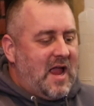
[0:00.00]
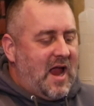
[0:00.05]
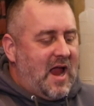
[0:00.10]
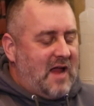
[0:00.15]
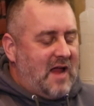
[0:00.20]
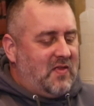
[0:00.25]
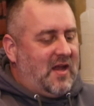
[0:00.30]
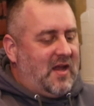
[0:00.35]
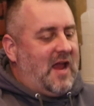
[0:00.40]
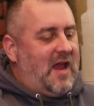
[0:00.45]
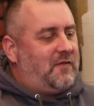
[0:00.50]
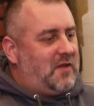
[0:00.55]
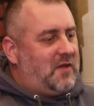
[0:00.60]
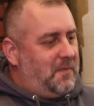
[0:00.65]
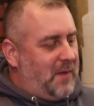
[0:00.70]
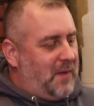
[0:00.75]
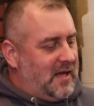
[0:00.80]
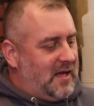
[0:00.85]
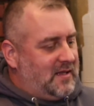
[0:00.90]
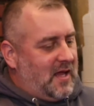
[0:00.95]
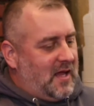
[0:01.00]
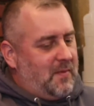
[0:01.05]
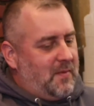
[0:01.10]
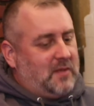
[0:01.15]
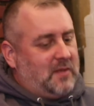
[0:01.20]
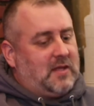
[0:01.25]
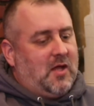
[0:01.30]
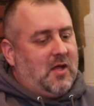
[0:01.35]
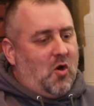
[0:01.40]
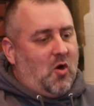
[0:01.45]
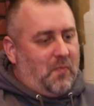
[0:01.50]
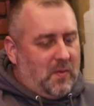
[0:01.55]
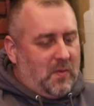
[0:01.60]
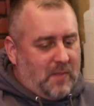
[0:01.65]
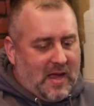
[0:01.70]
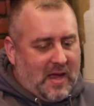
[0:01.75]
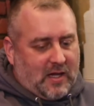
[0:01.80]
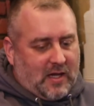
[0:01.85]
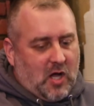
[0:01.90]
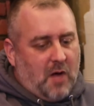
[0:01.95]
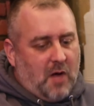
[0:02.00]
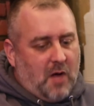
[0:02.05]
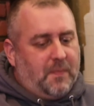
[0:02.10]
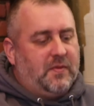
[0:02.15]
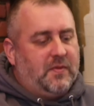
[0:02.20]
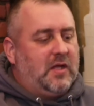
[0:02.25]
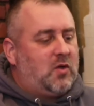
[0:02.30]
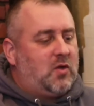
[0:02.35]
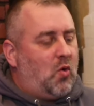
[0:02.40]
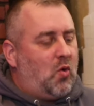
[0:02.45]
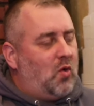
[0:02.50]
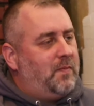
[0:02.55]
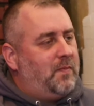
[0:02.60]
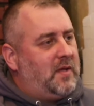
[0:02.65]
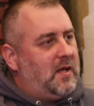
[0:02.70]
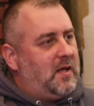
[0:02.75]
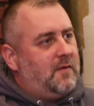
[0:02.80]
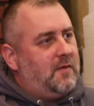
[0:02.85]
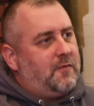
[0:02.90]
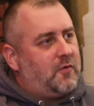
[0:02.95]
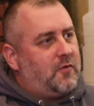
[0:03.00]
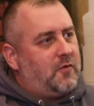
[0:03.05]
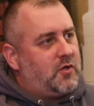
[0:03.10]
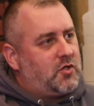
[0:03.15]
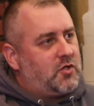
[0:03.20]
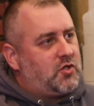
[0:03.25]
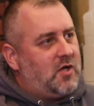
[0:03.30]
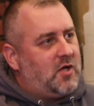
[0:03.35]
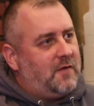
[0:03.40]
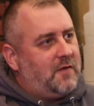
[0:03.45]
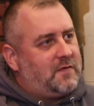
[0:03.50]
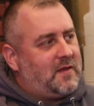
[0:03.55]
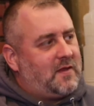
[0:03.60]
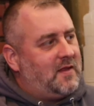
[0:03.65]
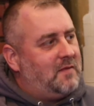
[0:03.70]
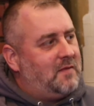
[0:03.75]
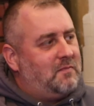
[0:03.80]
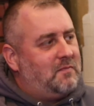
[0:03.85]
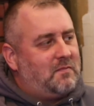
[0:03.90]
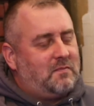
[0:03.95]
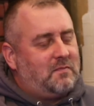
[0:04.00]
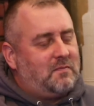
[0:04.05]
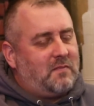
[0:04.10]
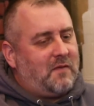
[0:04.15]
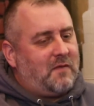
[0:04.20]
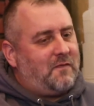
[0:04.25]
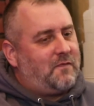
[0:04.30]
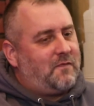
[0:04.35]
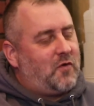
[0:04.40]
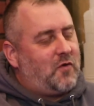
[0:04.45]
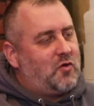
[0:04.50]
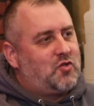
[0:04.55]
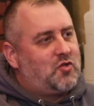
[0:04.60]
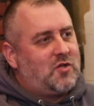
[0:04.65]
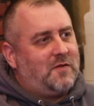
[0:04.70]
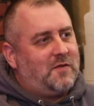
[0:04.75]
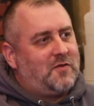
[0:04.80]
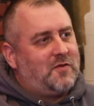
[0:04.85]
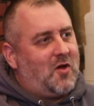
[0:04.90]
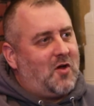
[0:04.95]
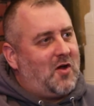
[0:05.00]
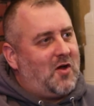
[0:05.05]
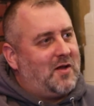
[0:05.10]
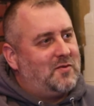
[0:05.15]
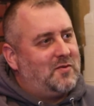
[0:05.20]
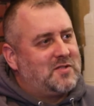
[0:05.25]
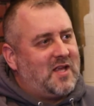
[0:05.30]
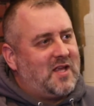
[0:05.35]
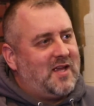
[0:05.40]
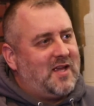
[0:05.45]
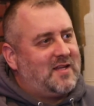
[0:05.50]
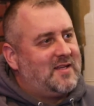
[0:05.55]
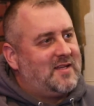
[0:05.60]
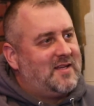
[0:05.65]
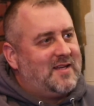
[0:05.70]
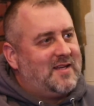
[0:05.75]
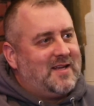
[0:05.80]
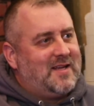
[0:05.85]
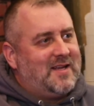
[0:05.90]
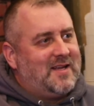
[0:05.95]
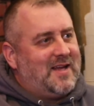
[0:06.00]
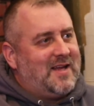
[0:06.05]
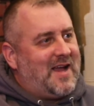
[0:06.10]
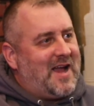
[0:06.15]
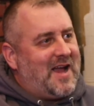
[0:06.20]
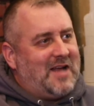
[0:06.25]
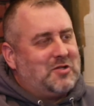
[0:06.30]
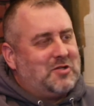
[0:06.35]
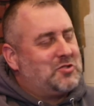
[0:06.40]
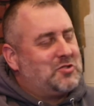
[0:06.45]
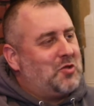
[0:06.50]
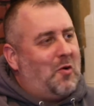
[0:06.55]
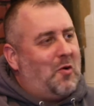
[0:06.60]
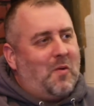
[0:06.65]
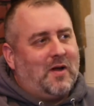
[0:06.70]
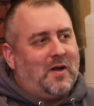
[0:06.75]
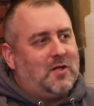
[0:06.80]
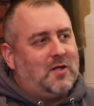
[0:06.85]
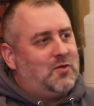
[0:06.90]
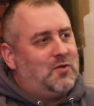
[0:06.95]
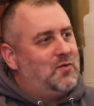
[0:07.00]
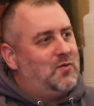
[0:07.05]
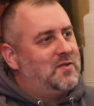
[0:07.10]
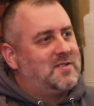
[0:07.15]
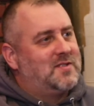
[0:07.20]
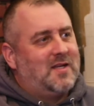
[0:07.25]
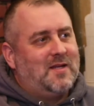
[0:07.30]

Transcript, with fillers: And then after the pandemic, they opened back up and they called me in for a shift. And my first shift on, I was like, I just don't want to do this